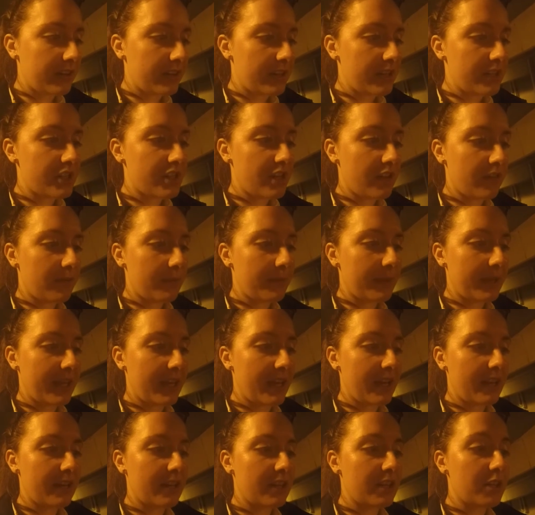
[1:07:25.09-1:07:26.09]
He shoved him
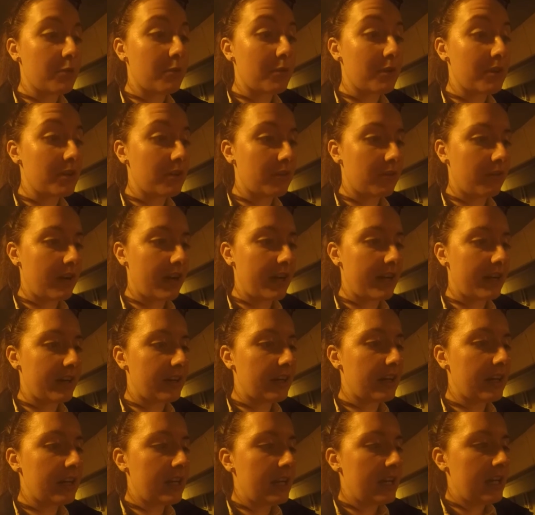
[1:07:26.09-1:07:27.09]
again. You are no writer.
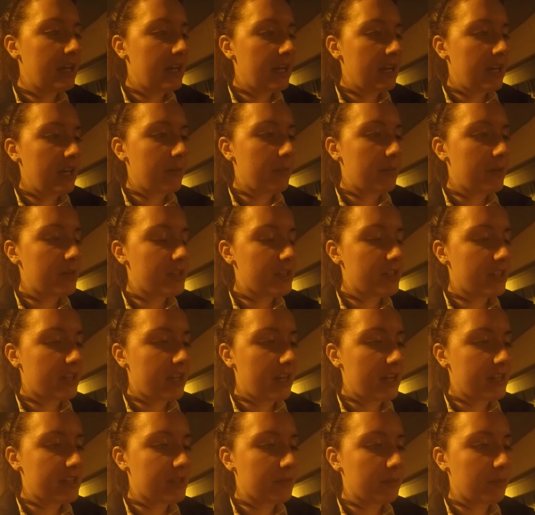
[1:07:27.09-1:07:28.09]
He pushed the
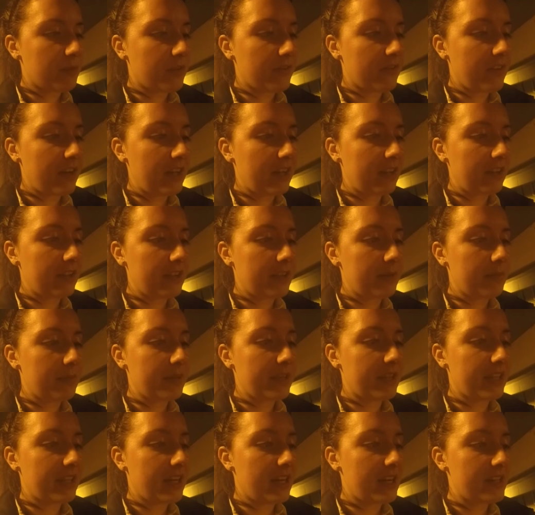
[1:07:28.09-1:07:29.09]
consul more violently,
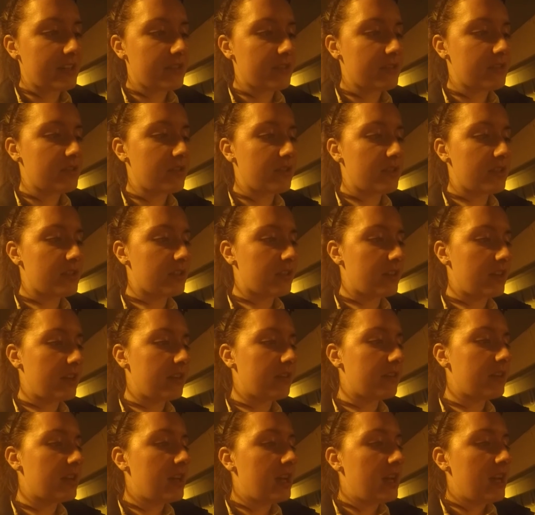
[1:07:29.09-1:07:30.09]
but the consul stood his
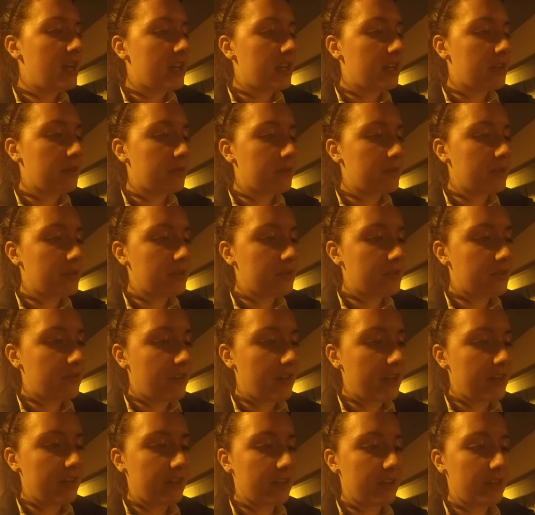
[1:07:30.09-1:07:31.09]
ground. You are no
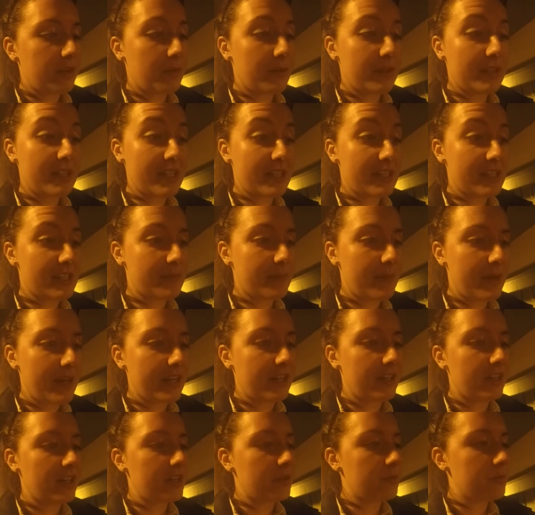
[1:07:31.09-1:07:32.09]
divider, you are death
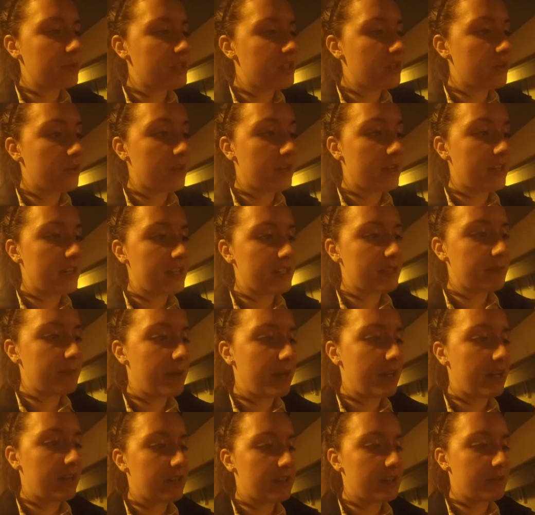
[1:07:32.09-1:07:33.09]
spider, and we shoot at death
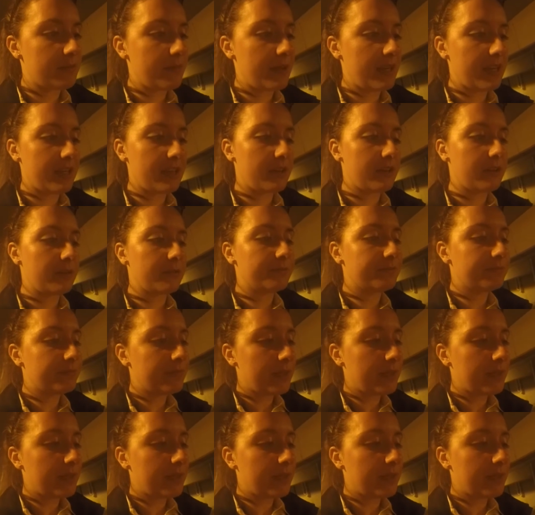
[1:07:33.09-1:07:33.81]
spiders in Mexico.